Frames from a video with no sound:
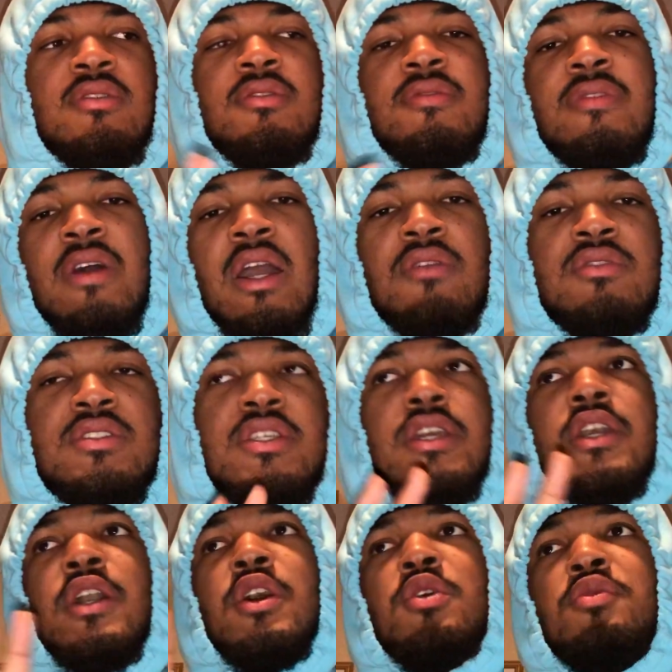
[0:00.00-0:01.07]
virus,
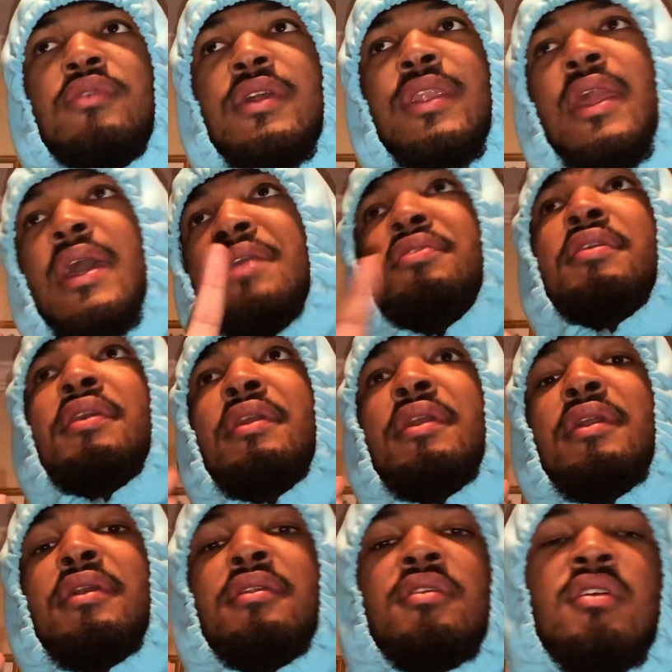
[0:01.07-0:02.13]

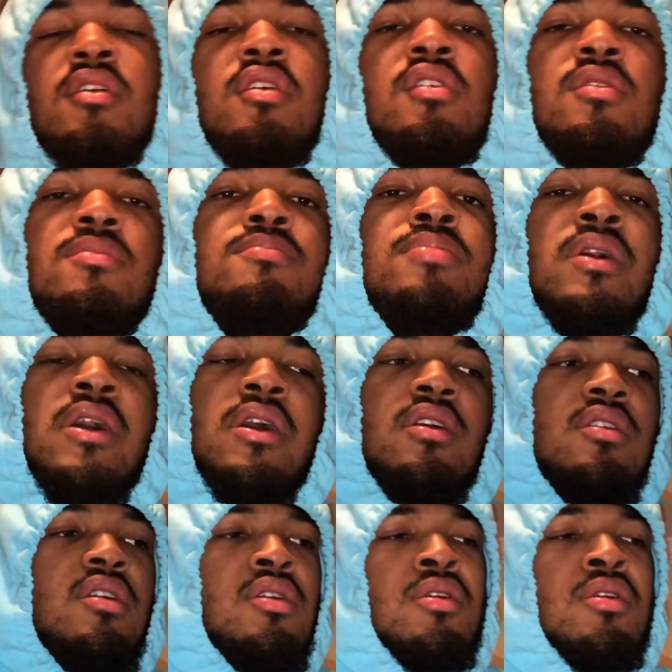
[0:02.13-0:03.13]
COVID-19. But